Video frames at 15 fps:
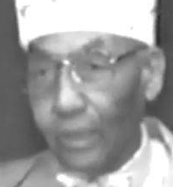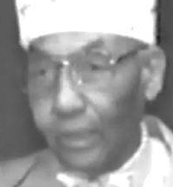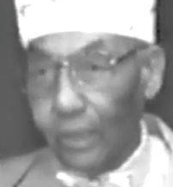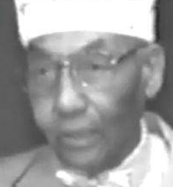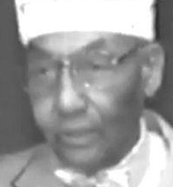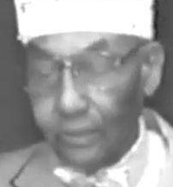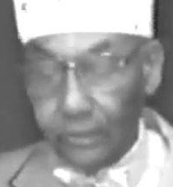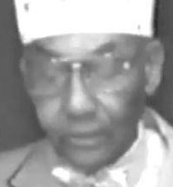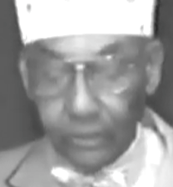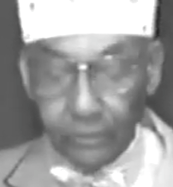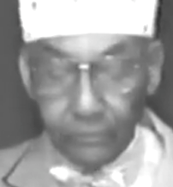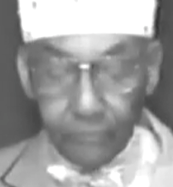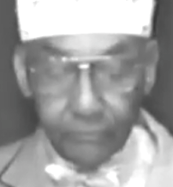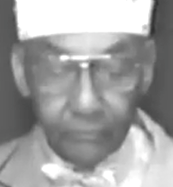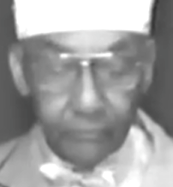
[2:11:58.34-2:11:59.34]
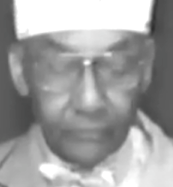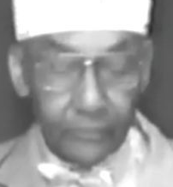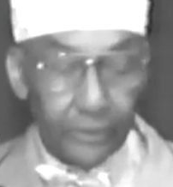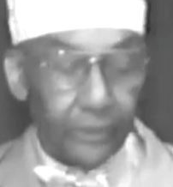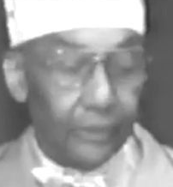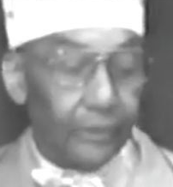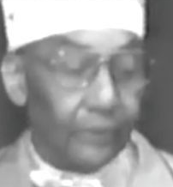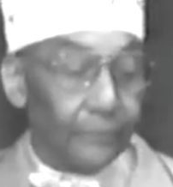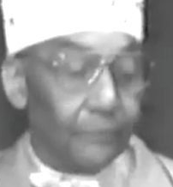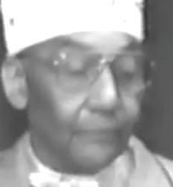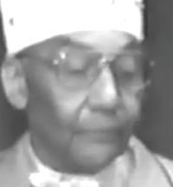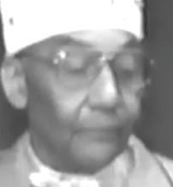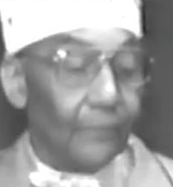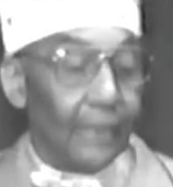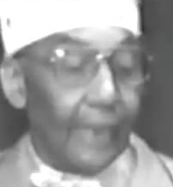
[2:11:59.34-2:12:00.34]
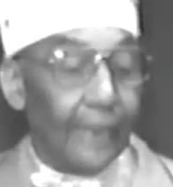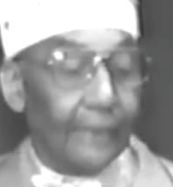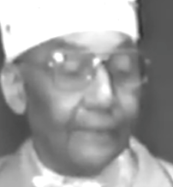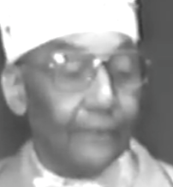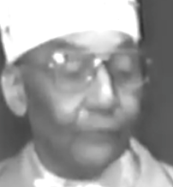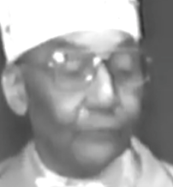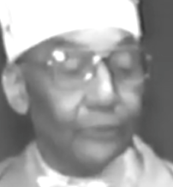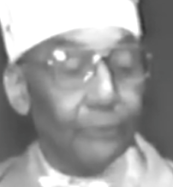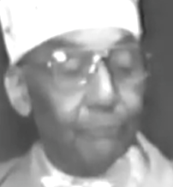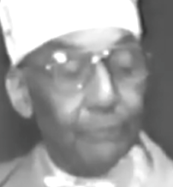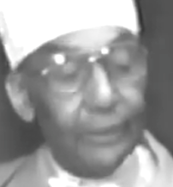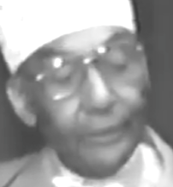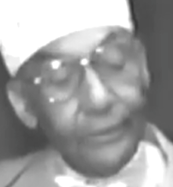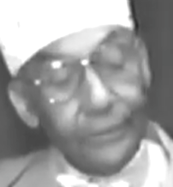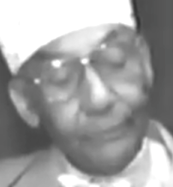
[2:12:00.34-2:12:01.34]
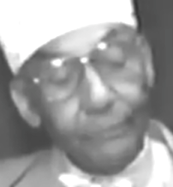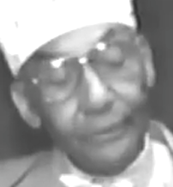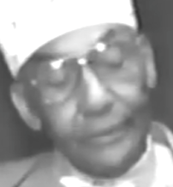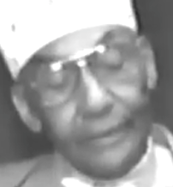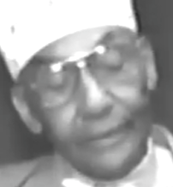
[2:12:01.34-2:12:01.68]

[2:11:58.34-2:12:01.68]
I don't depend upon other gods.